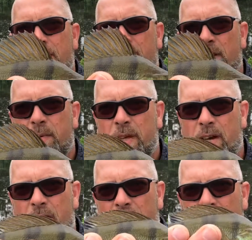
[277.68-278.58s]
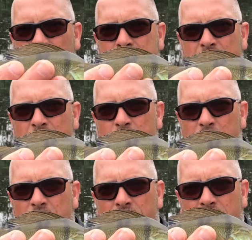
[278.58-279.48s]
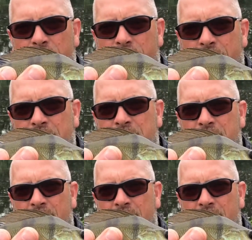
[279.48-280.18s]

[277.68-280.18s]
There we go. Absolute beautiful fish.